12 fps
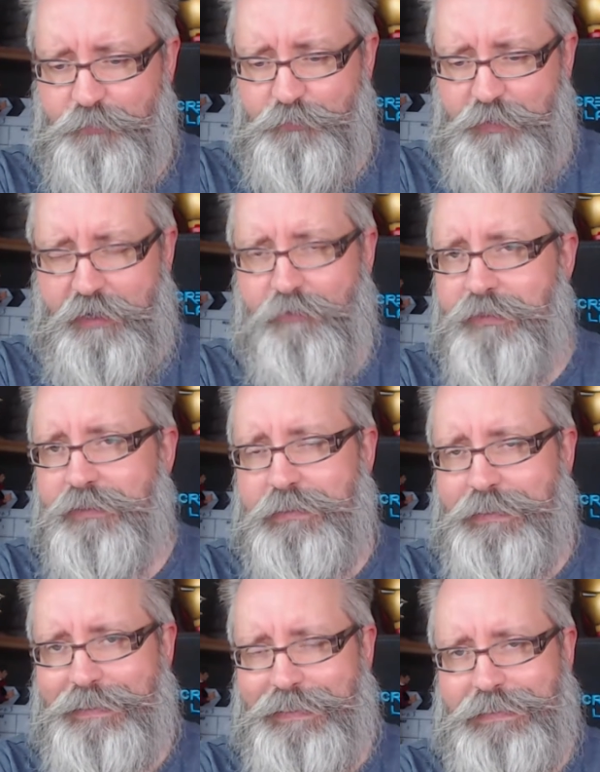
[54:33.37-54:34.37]
Parents
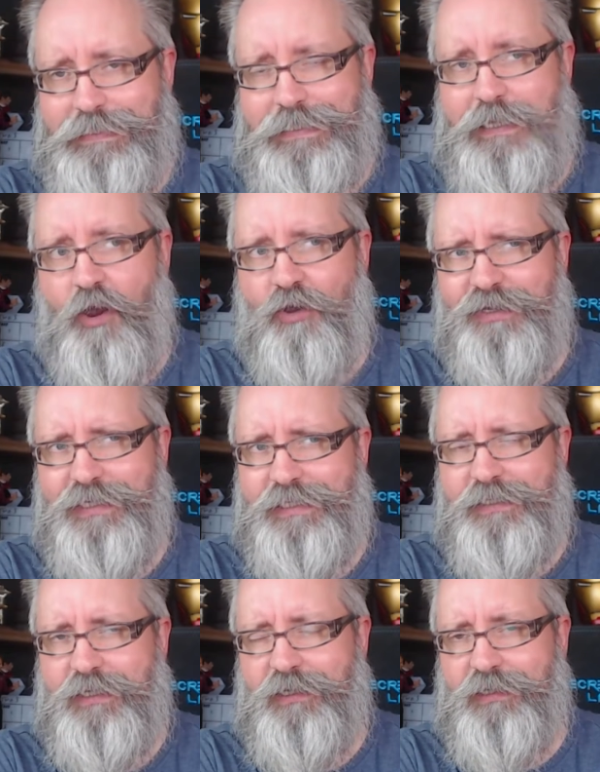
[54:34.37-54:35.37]
and things like that are
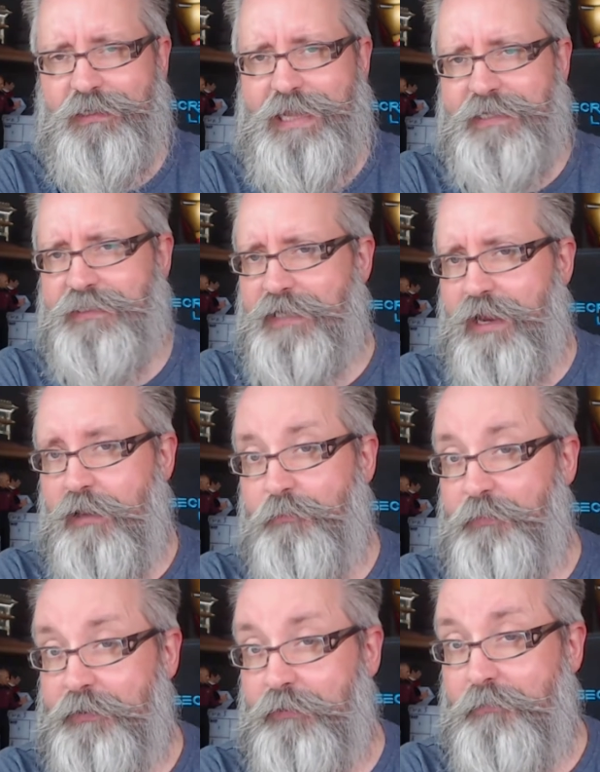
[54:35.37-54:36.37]
needing less
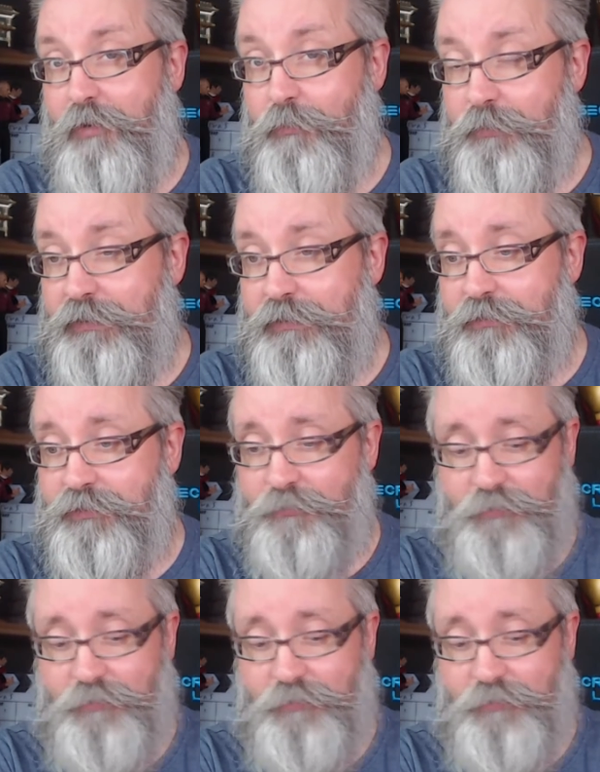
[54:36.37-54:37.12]
help at the moment.